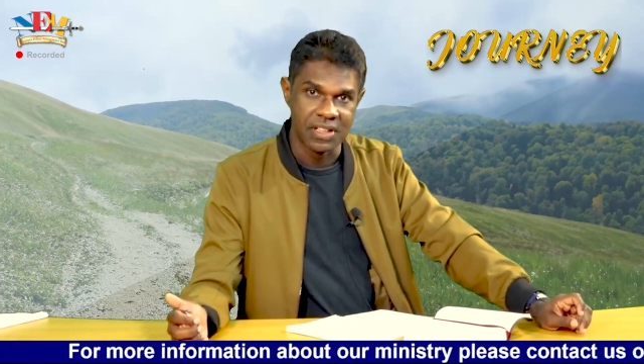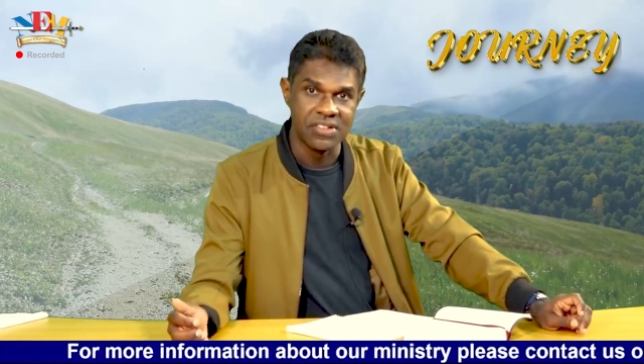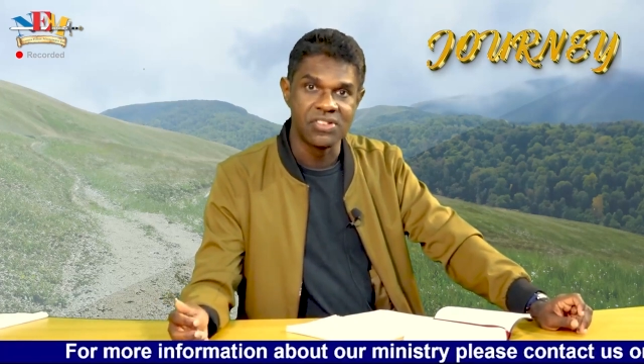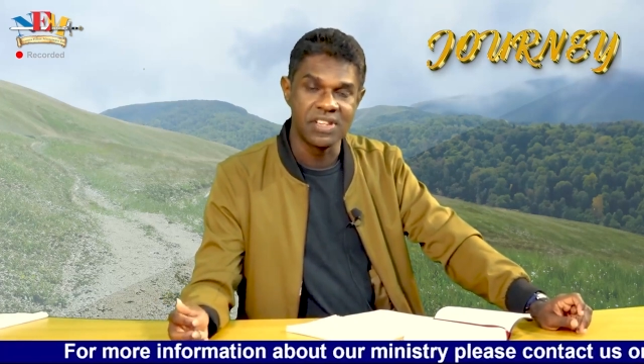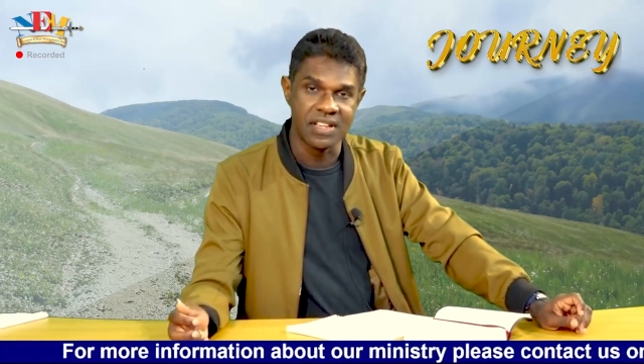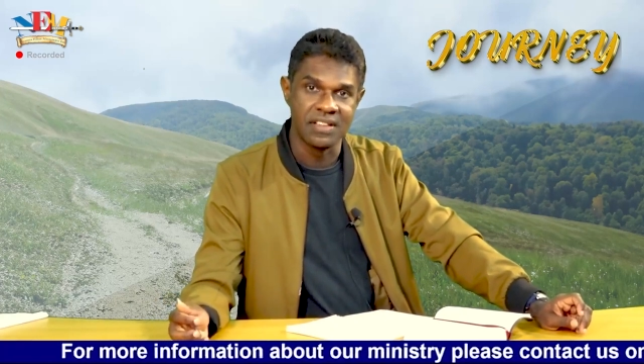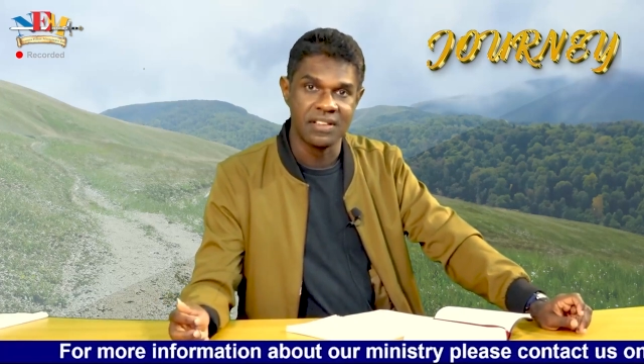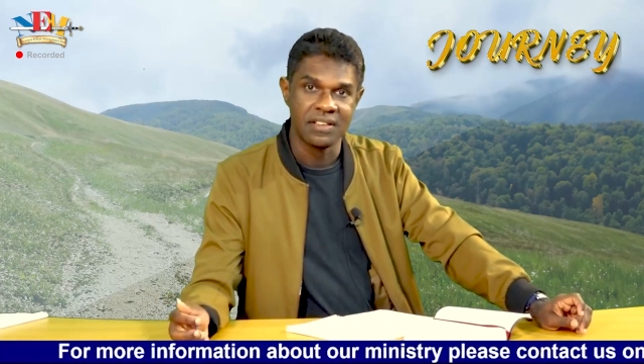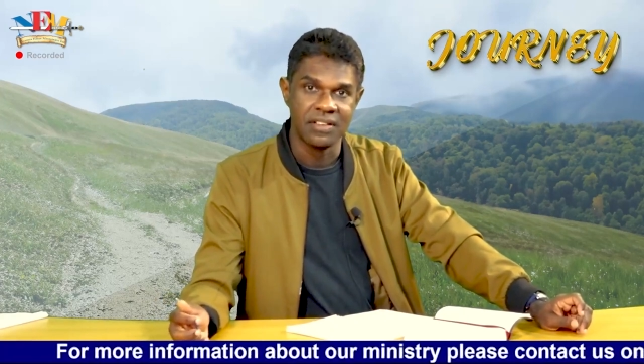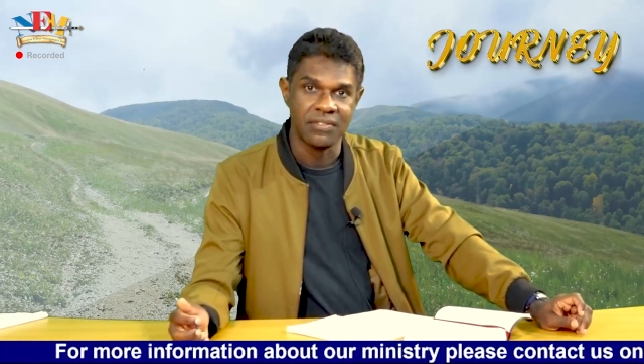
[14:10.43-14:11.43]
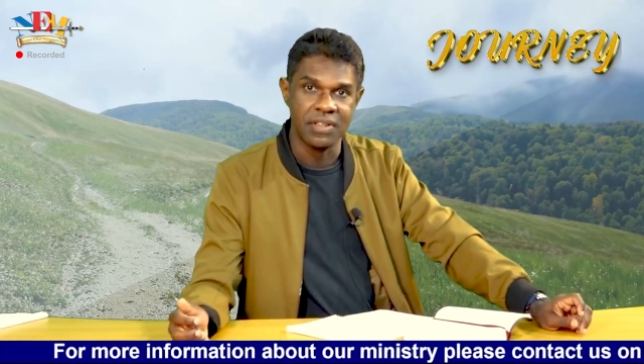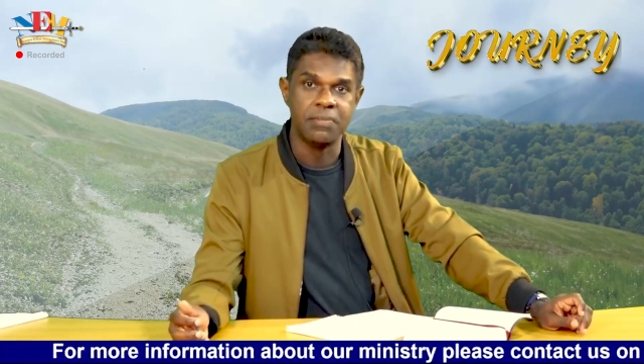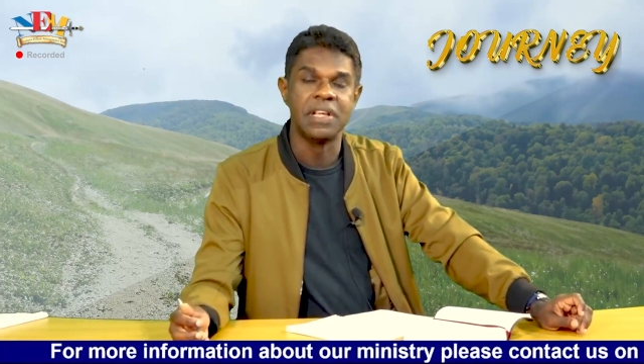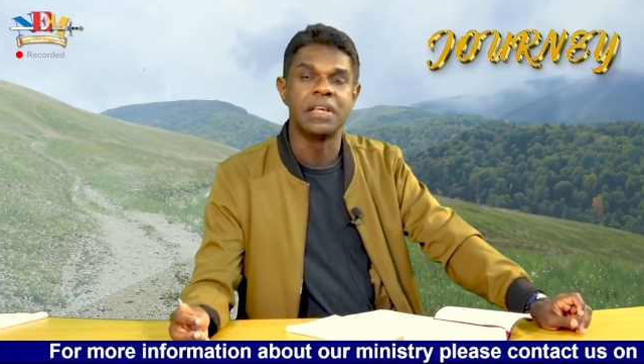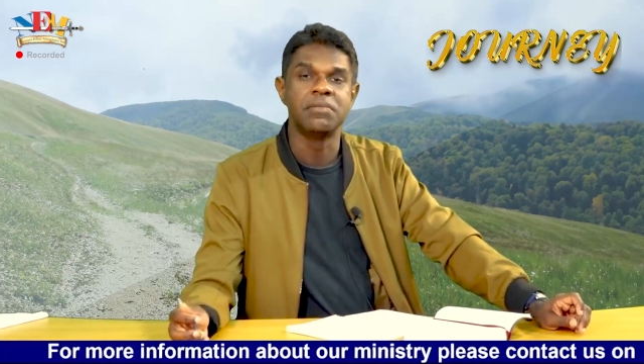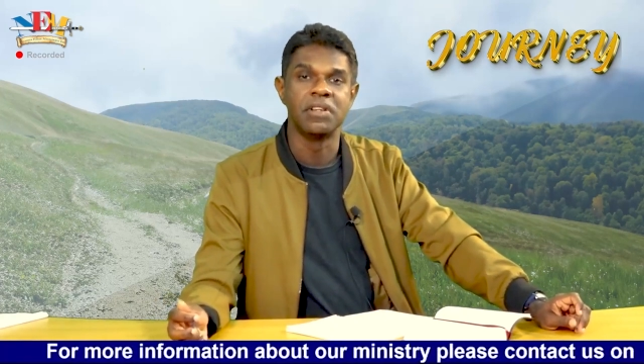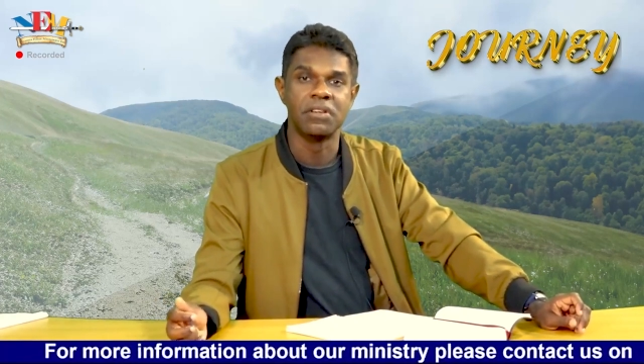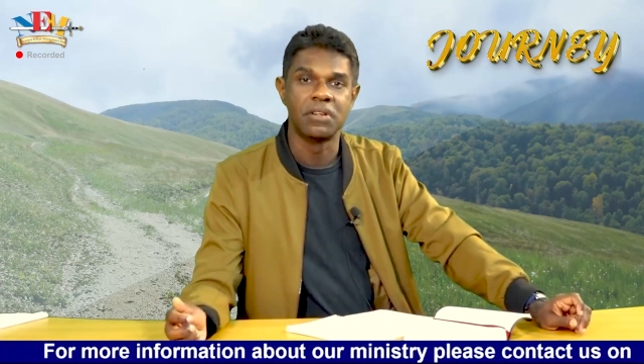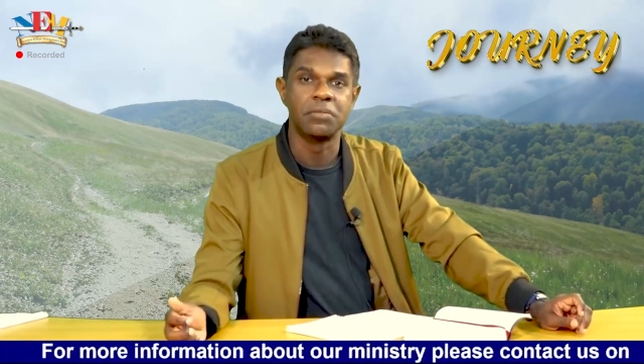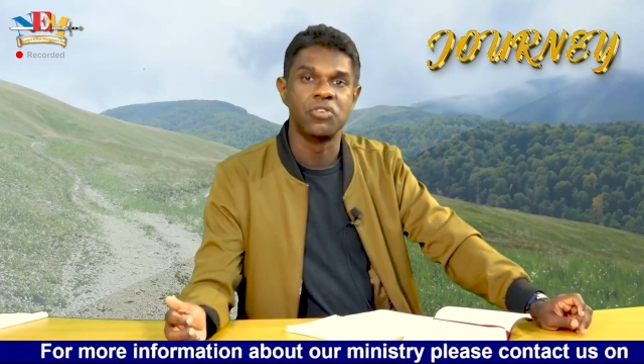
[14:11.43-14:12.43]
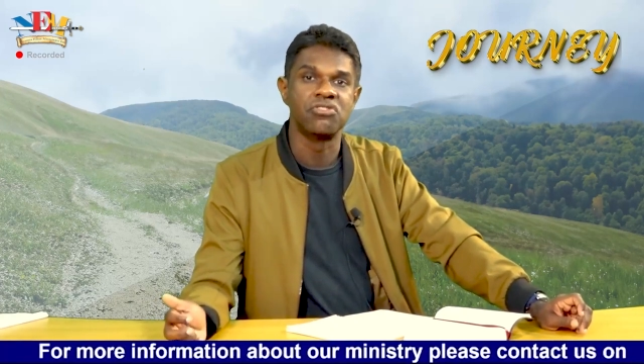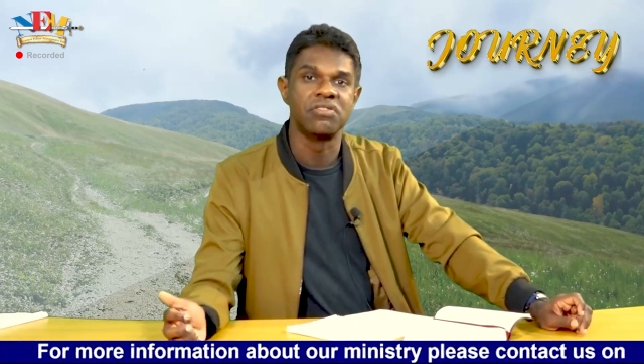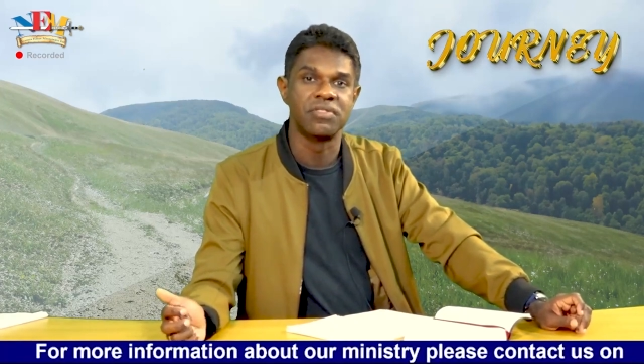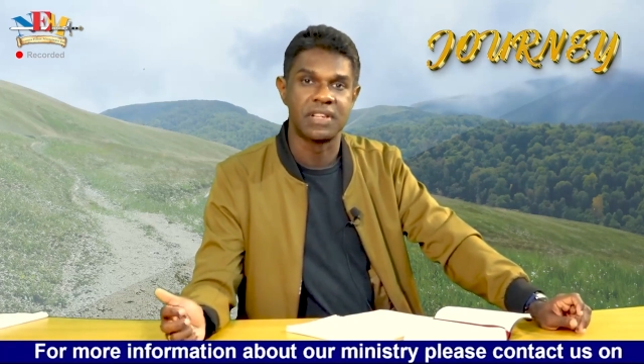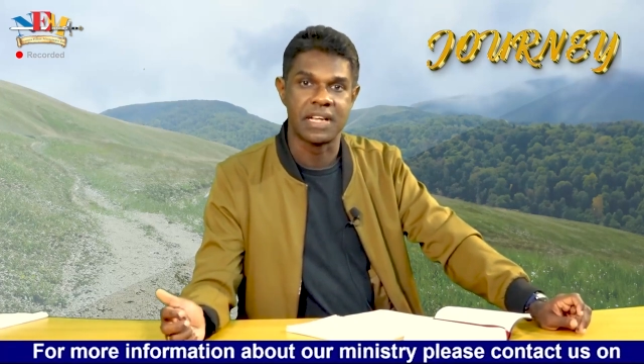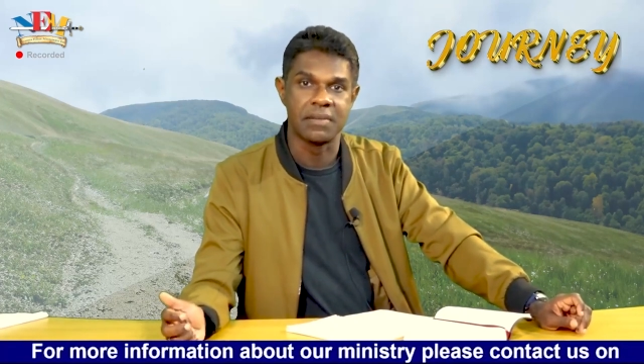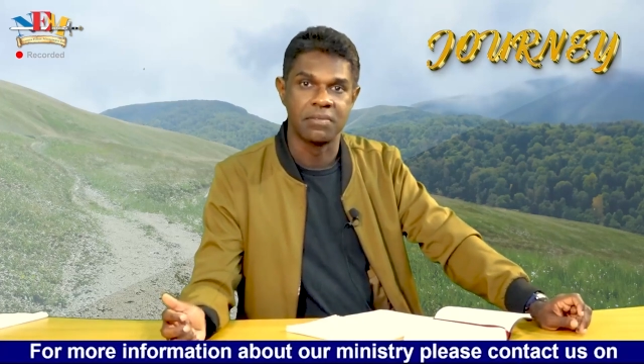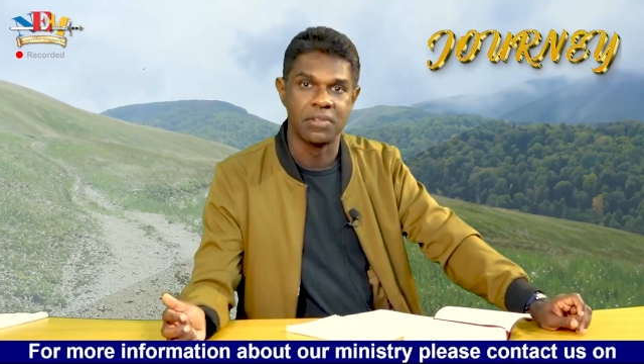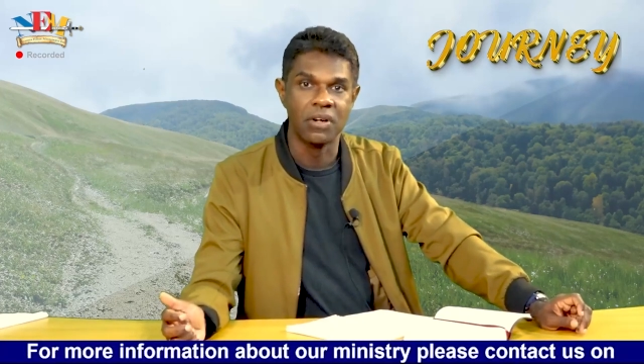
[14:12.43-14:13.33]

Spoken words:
Instead, we blame the Lord most of the time.